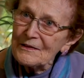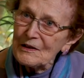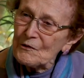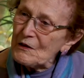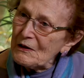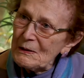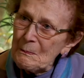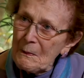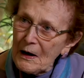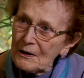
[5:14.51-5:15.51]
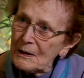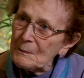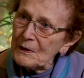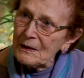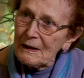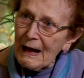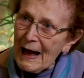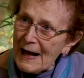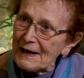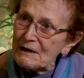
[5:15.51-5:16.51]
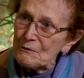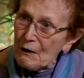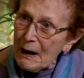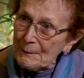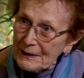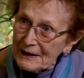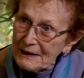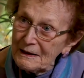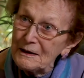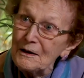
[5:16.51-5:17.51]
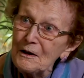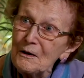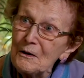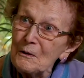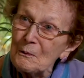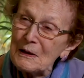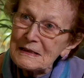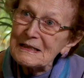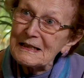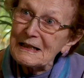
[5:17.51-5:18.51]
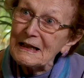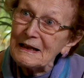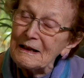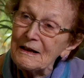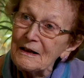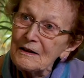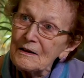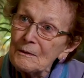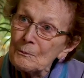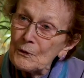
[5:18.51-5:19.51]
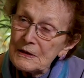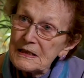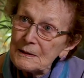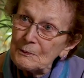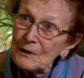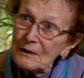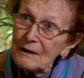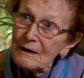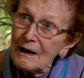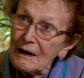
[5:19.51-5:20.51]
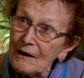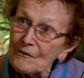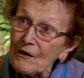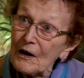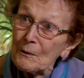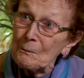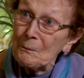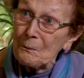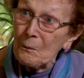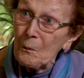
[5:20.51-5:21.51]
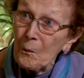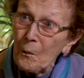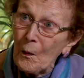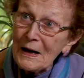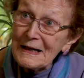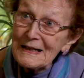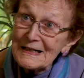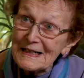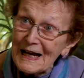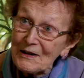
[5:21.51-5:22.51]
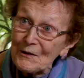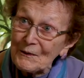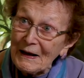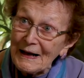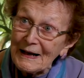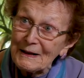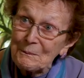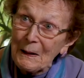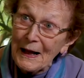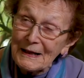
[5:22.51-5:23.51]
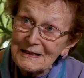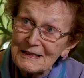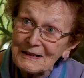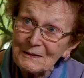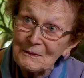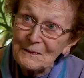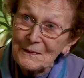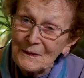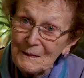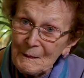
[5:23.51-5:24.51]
the very remarkable Allie Romney, who was the principal of our one segregated black school.